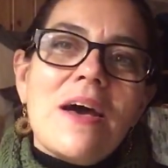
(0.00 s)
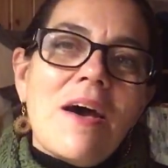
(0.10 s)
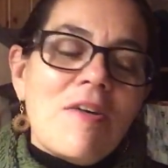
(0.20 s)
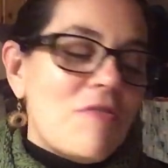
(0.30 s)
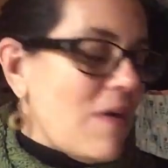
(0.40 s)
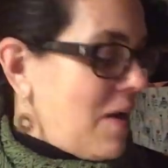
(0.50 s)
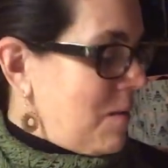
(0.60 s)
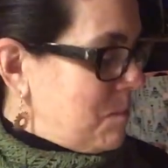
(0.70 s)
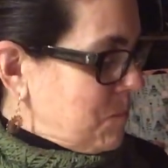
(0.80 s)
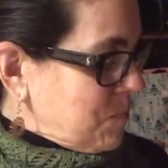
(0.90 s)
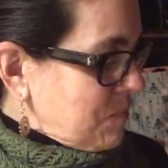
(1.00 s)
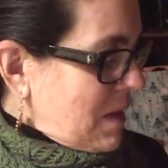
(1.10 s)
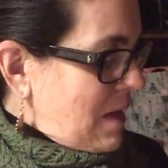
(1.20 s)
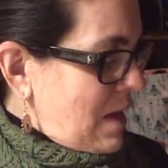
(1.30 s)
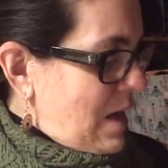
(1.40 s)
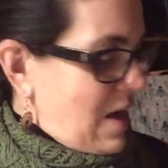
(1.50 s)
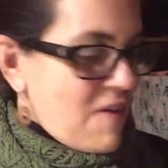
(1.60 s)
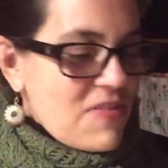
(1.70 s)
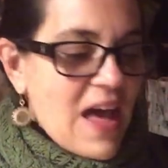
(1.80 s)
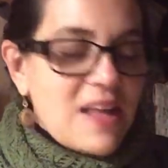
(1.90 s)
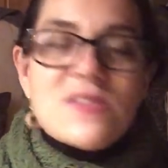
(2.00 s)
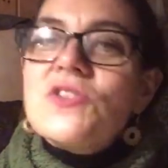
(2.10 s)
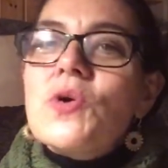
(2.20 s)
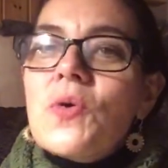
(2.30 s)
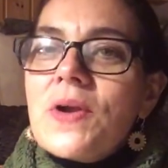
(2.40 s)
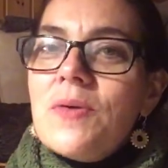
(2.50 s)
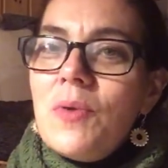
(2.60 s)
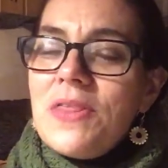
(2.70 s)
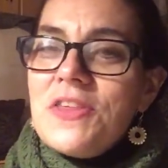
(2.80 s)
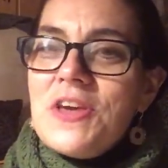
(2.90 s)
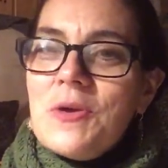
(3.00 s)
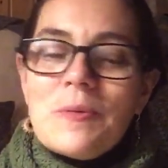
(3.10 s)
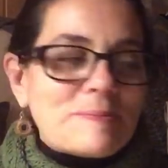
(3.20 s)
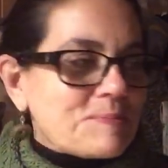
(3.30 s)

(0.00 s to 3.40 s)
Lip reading: of that story with you.